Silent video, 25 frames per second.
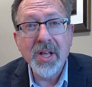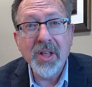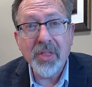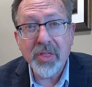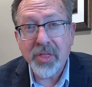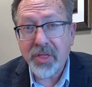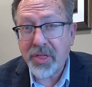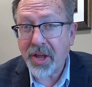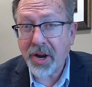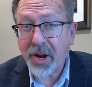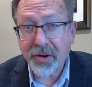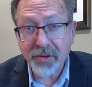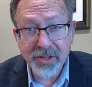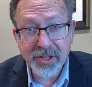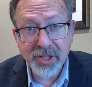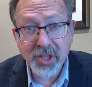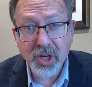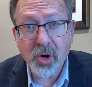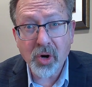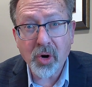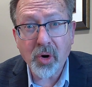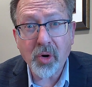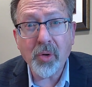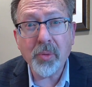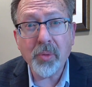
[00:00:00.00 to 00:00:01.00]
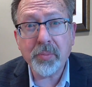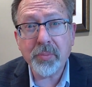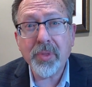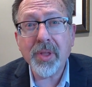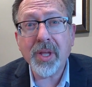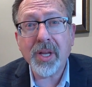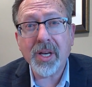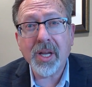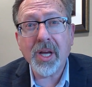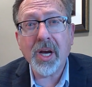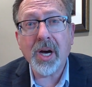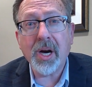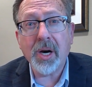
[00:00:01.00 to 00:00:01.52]
there is a hope
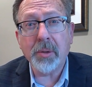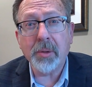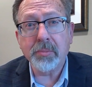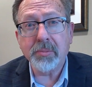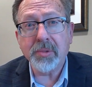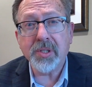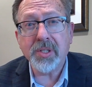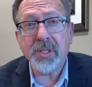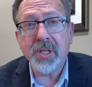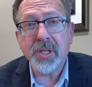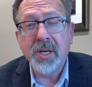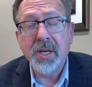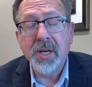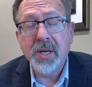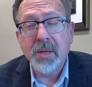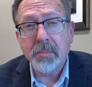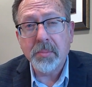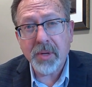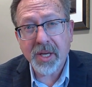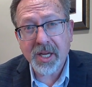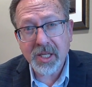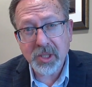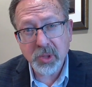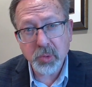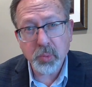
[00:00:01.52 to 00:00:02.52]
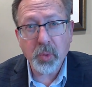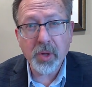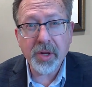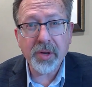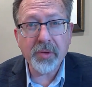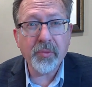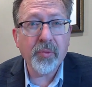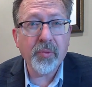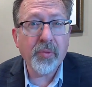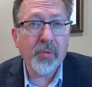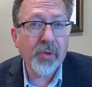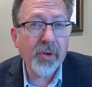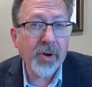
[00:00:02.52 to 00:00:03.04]
that comes because we
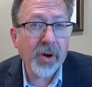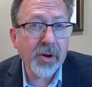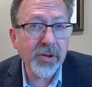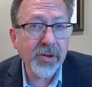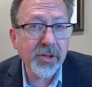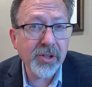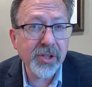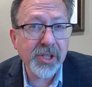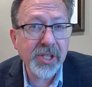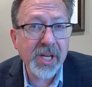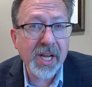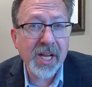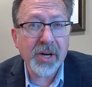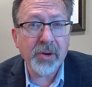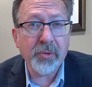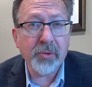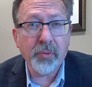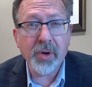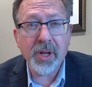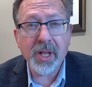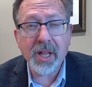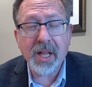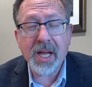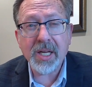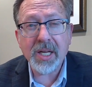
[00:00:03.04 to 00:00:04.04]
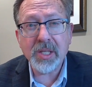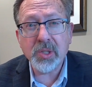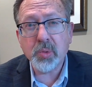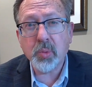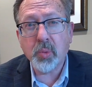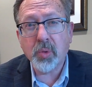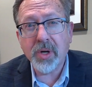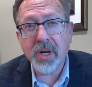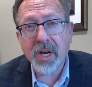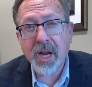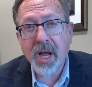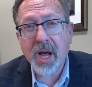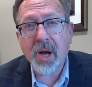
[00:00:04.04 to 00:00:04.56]
re- understand and realize
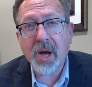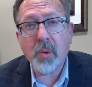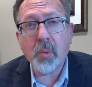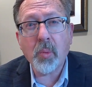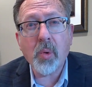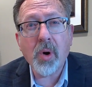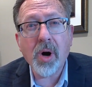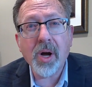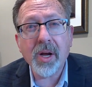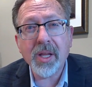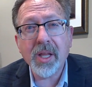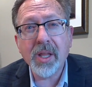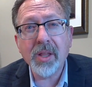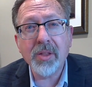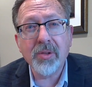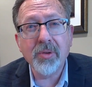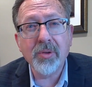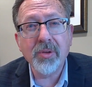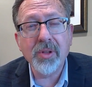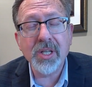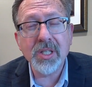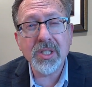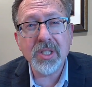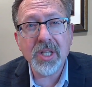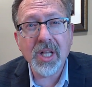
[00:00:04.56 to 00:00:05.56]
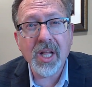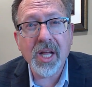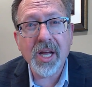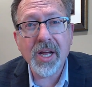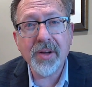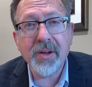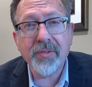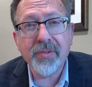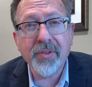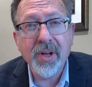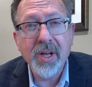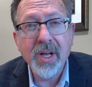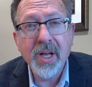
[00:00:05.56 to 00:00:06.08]
we're not walking through this
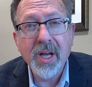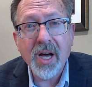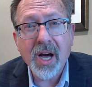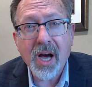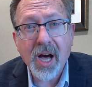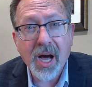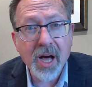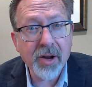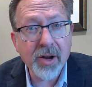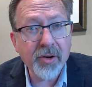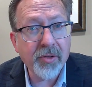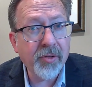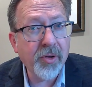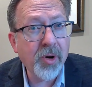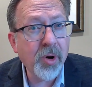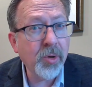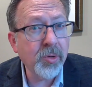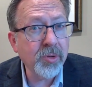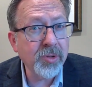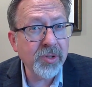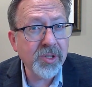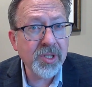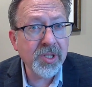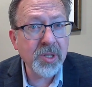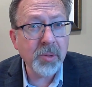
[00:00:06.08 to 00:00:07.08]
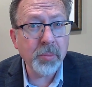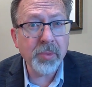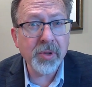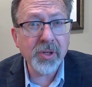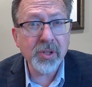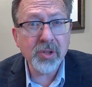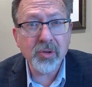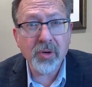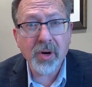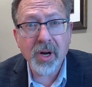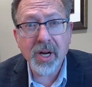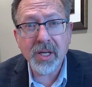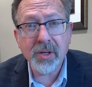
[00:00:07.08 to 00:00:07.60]
life on our own, simply
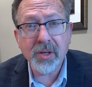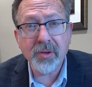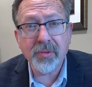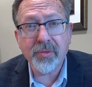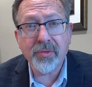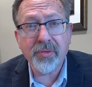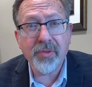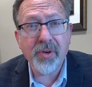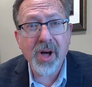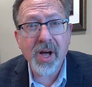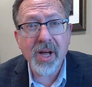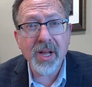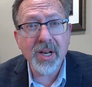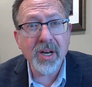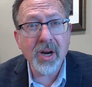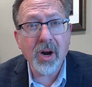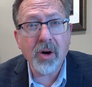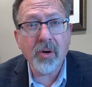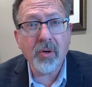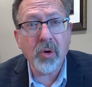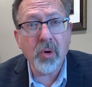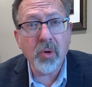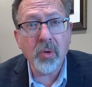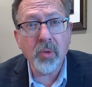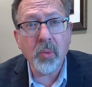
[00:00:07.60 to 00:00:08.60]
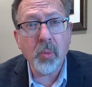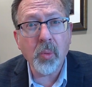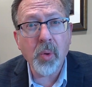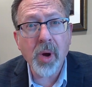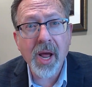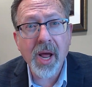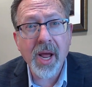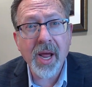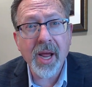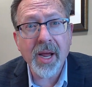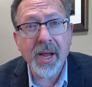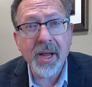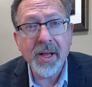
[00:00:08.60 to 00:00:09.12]
trying to find our own
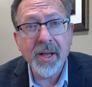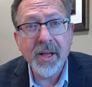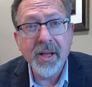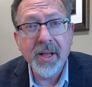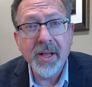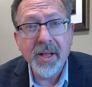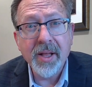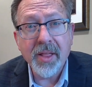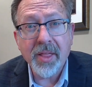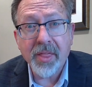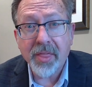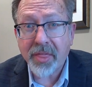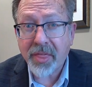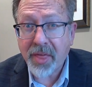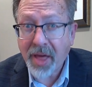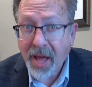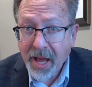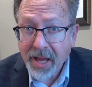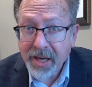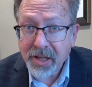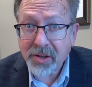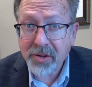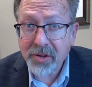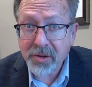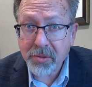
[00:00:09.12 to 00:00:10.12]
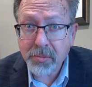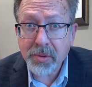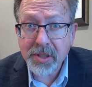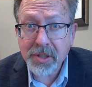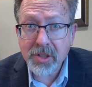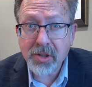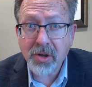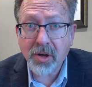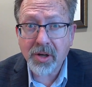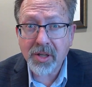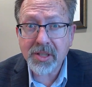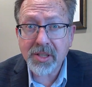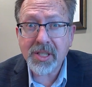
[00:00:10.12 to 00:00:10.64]
way that could be
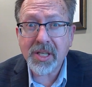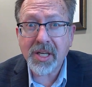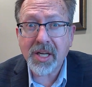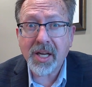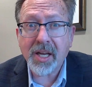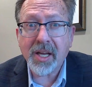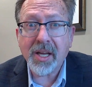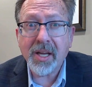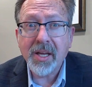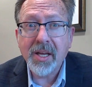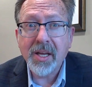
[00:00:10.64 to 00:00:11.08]
daunting.